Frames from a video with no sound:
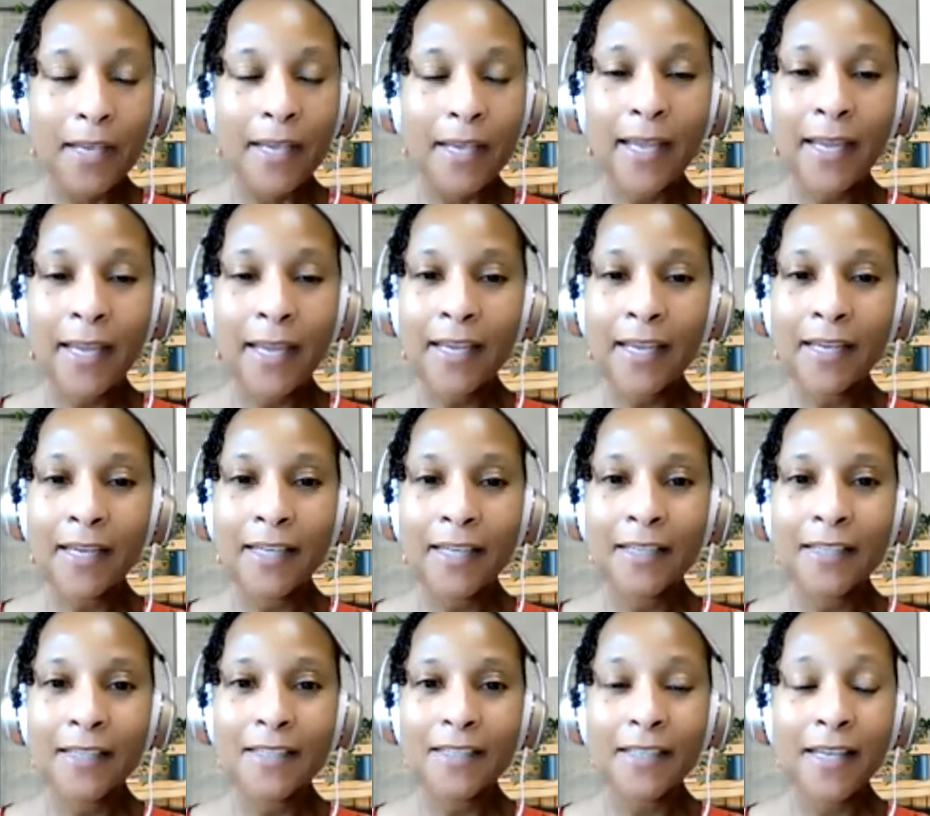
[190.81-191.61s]

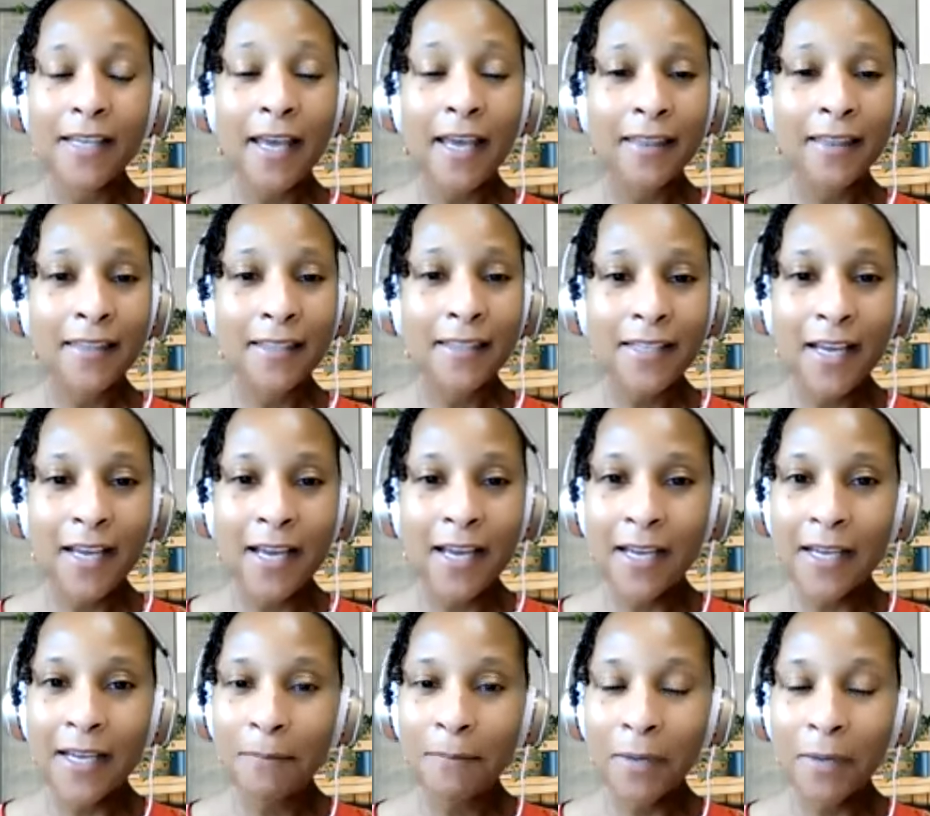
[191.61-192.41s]
And at the
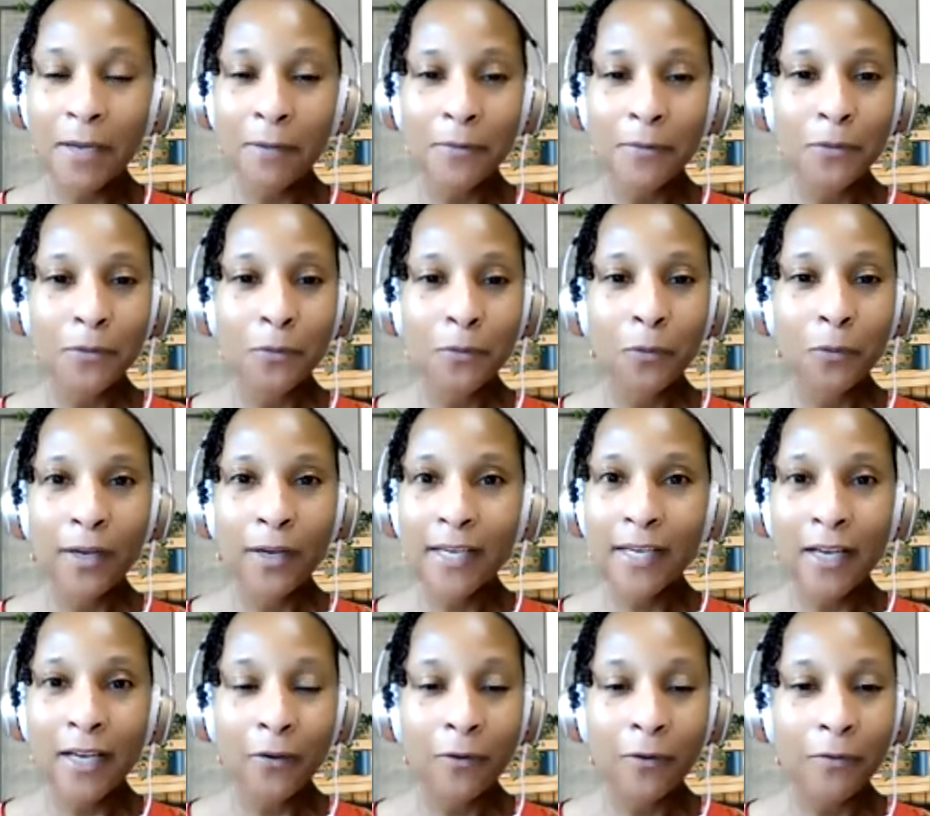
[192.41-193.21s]
time, I was
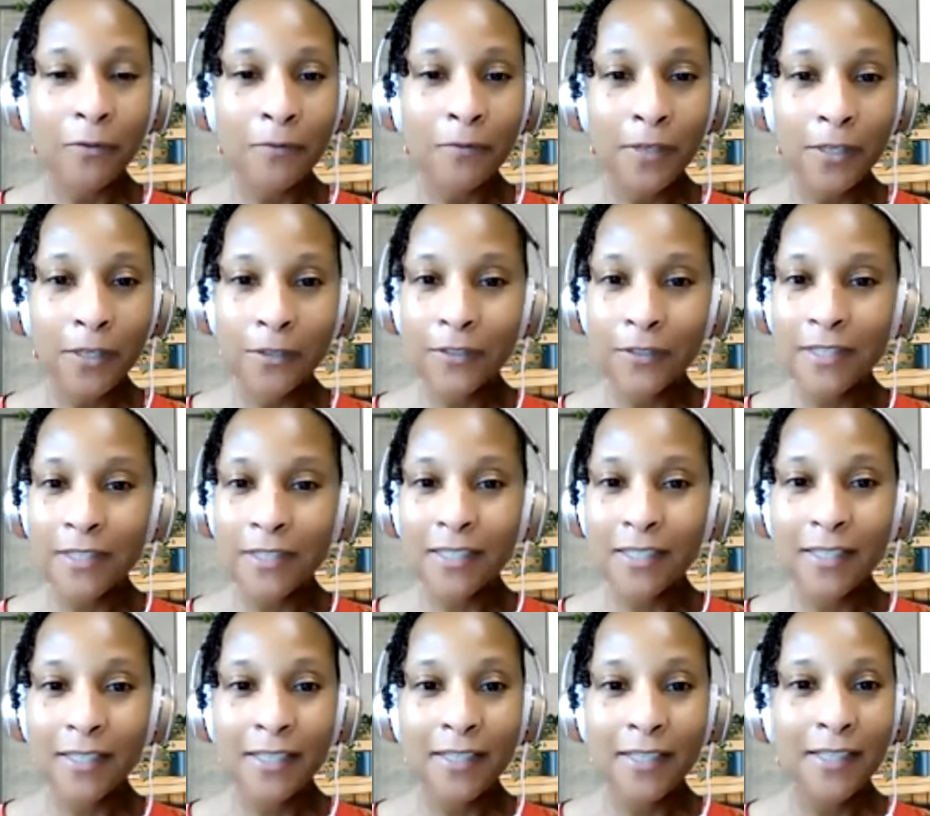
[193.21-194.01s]
working out
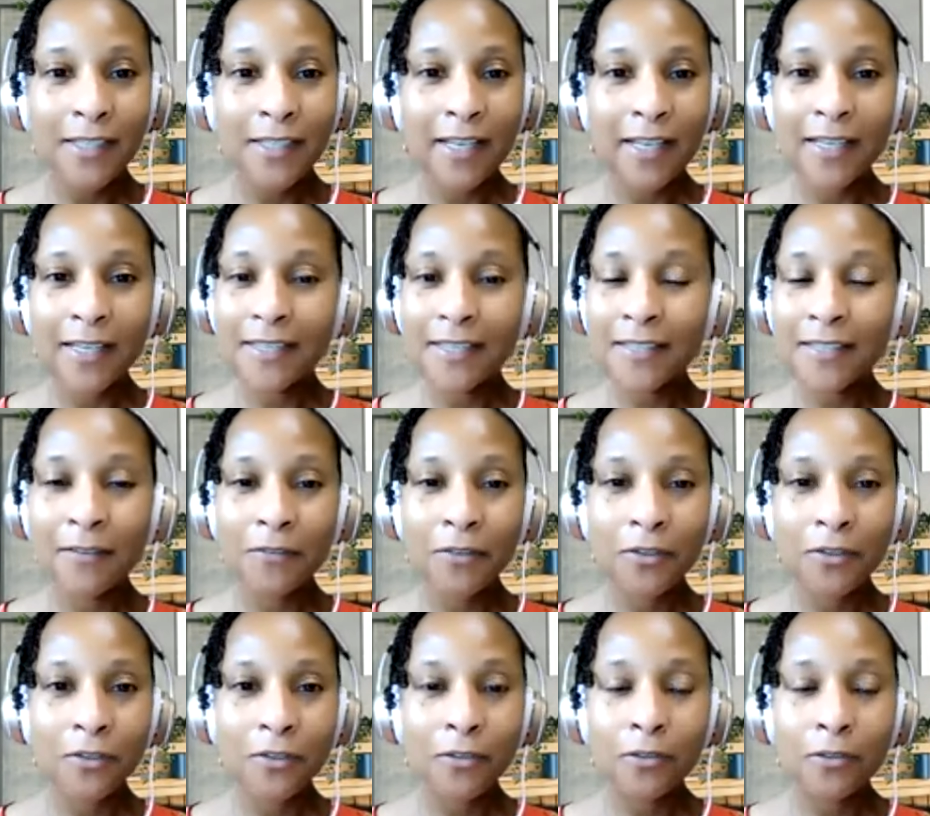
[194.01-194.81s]
vigorously, like
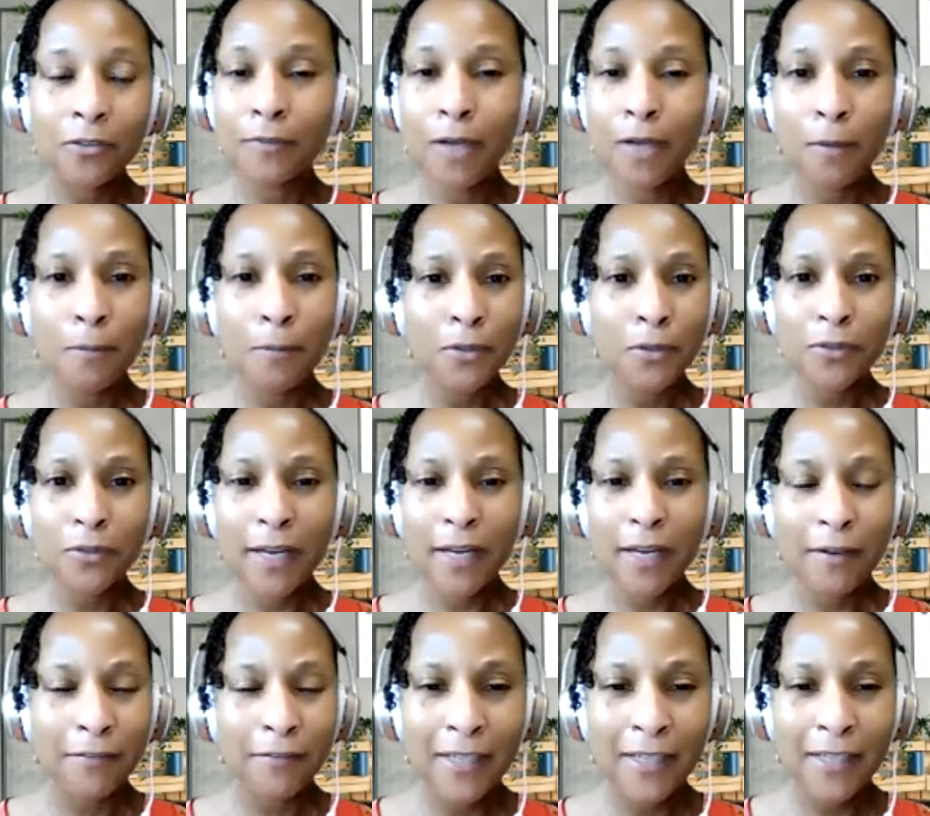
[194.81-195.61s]
several, almost
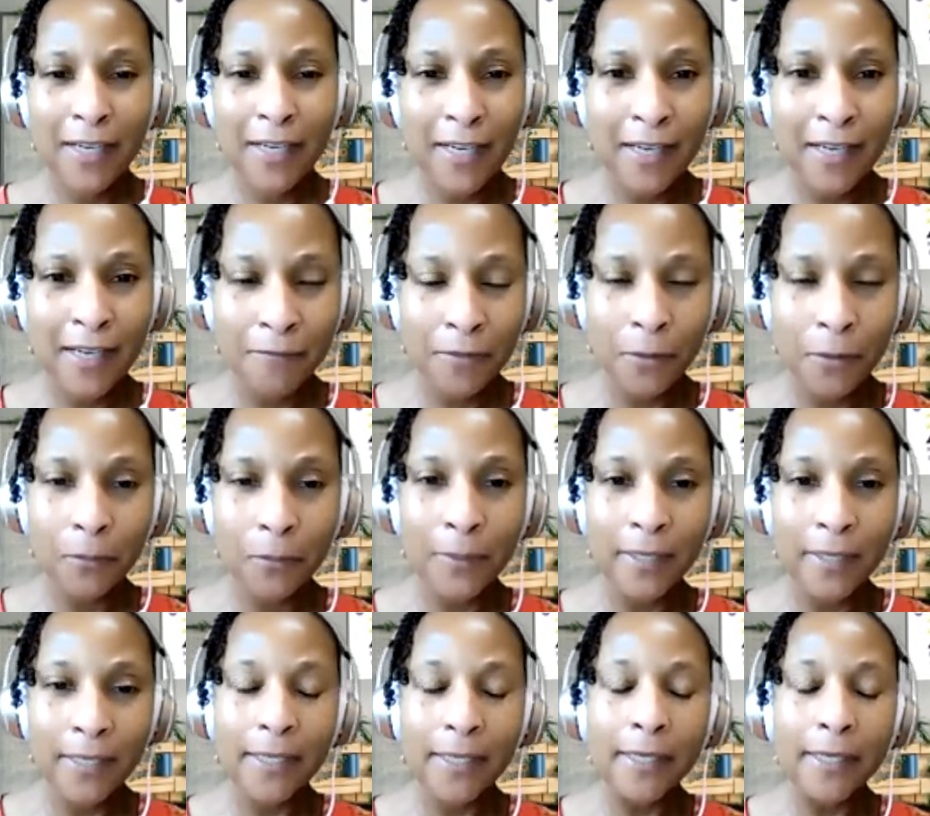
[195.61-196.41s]
every day of the
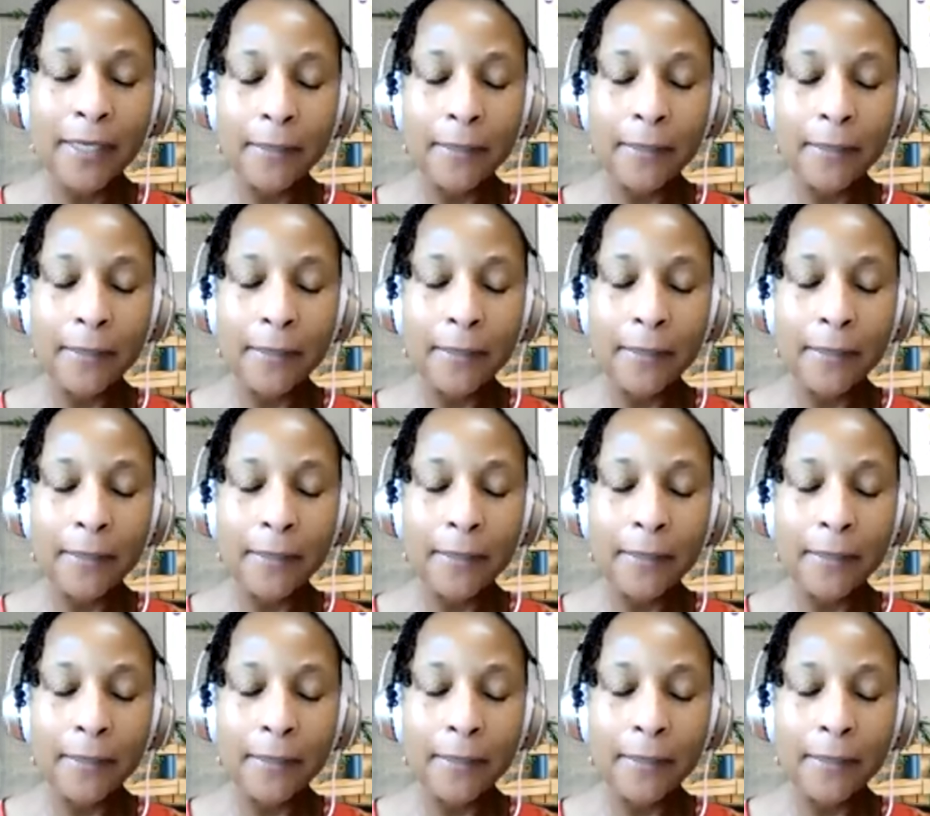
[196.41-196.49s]
week.